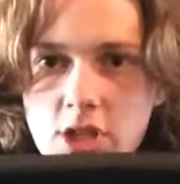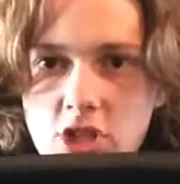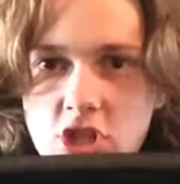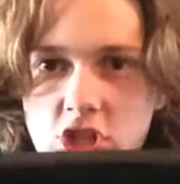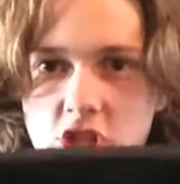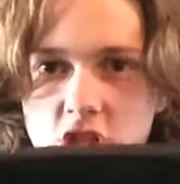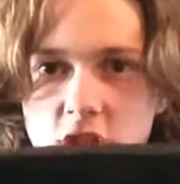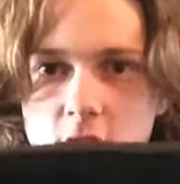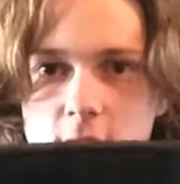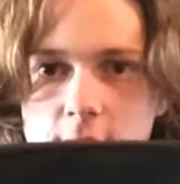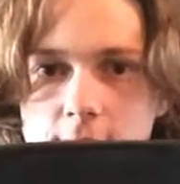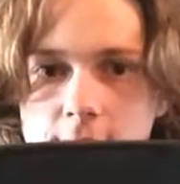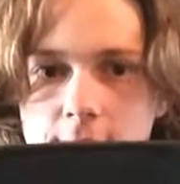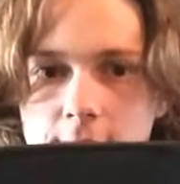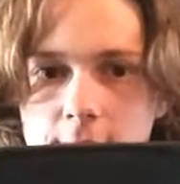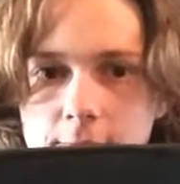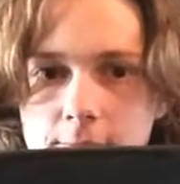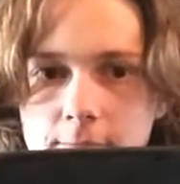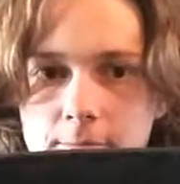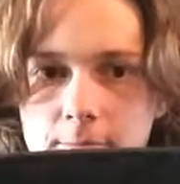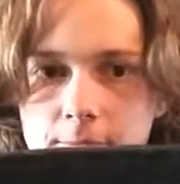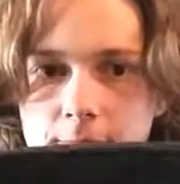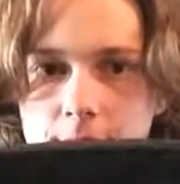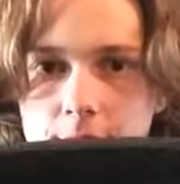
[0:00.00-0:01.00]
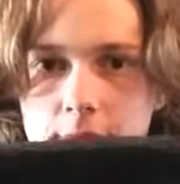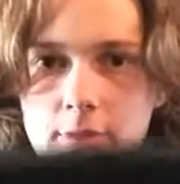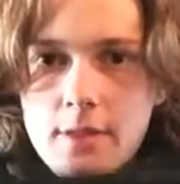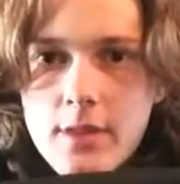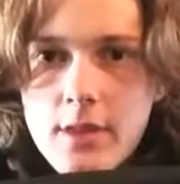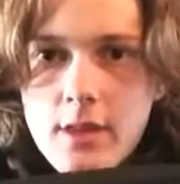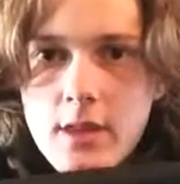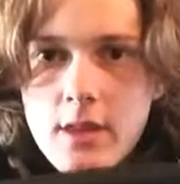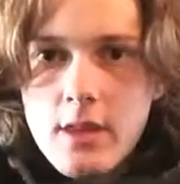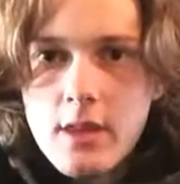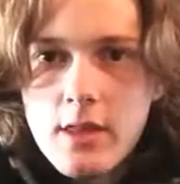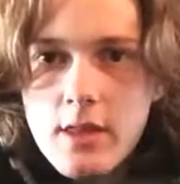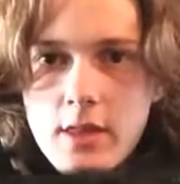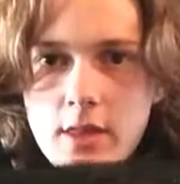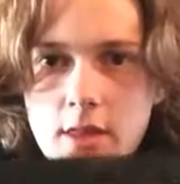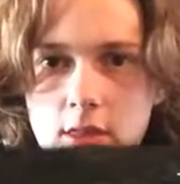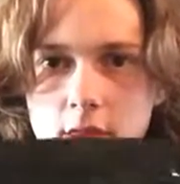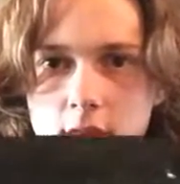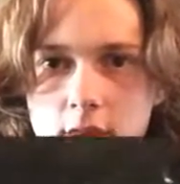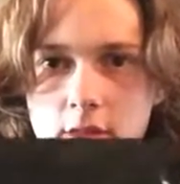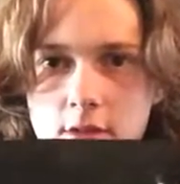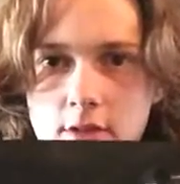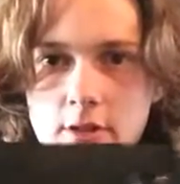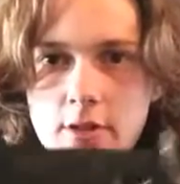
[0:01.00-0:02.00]
sheath.
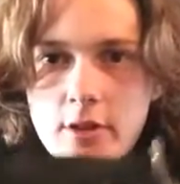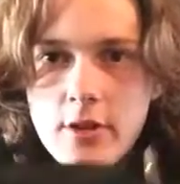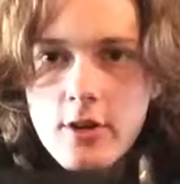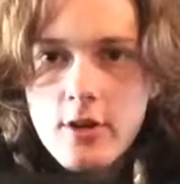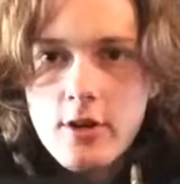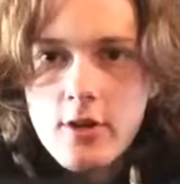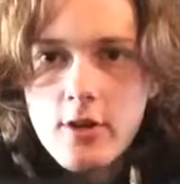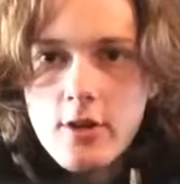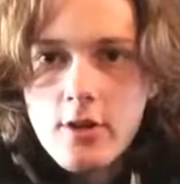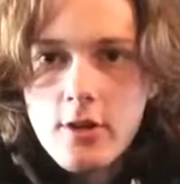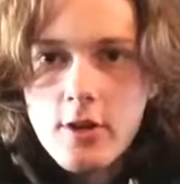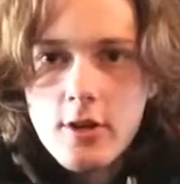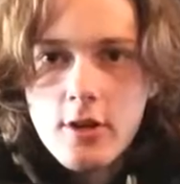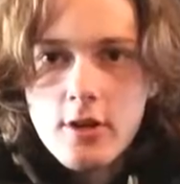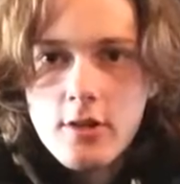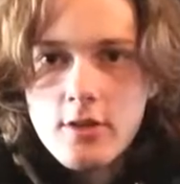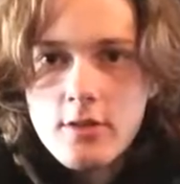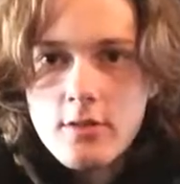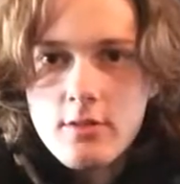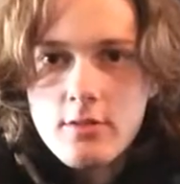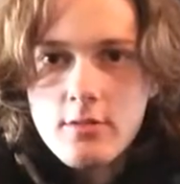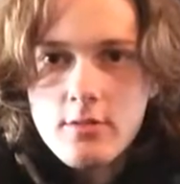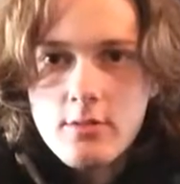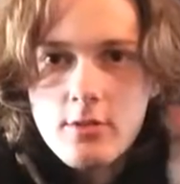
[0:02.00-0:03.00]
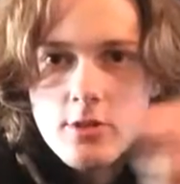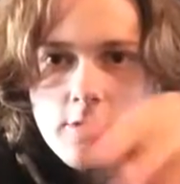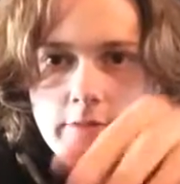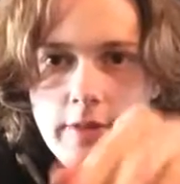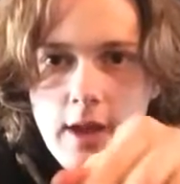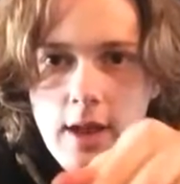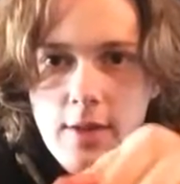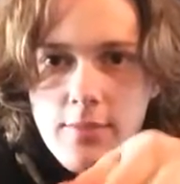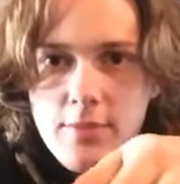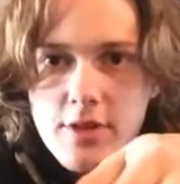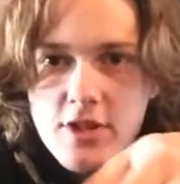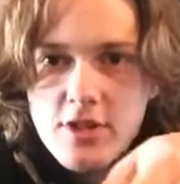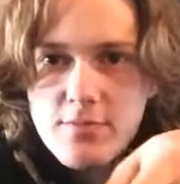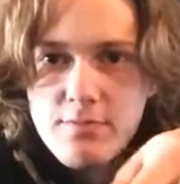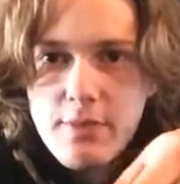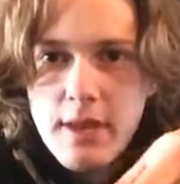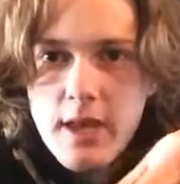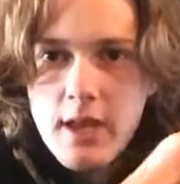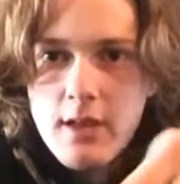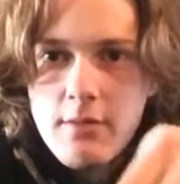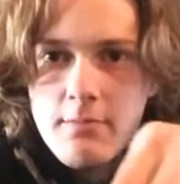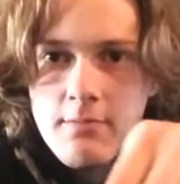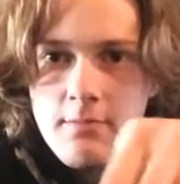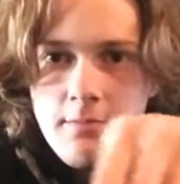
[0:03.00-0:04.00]
So we have this
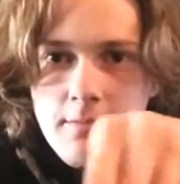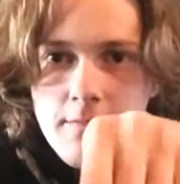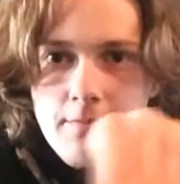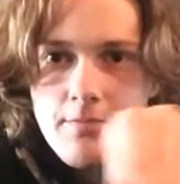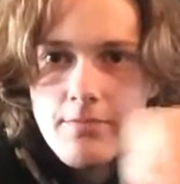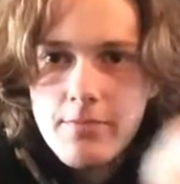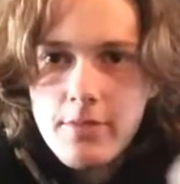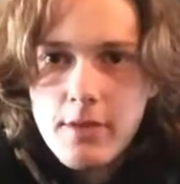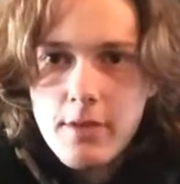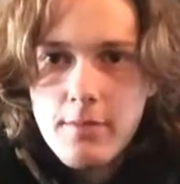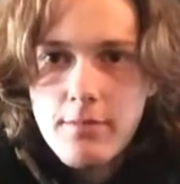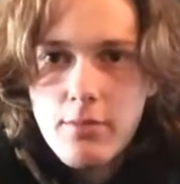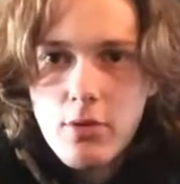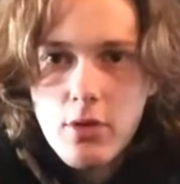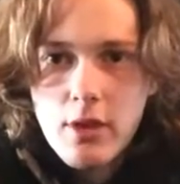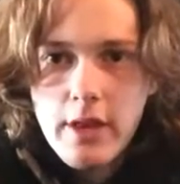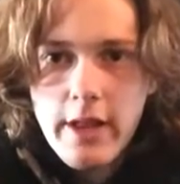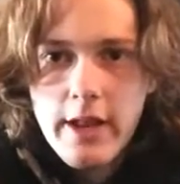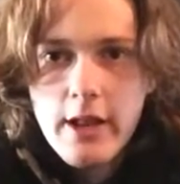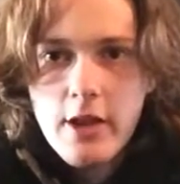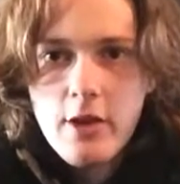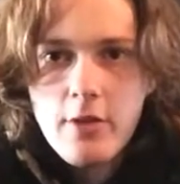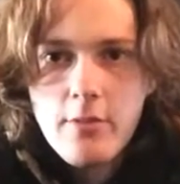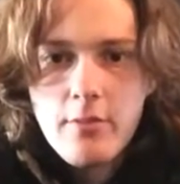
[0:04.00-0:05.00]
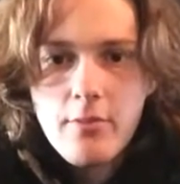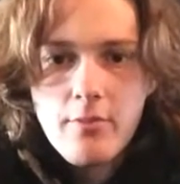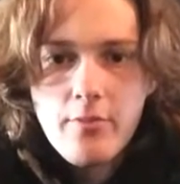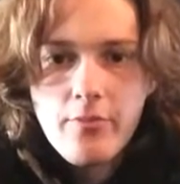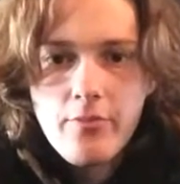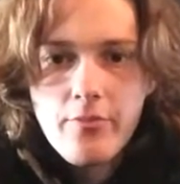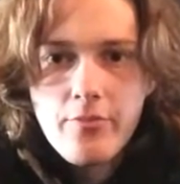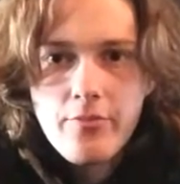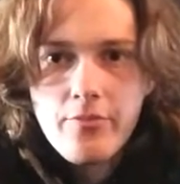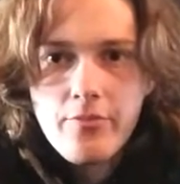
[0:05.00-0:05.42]
pin. Pull that out,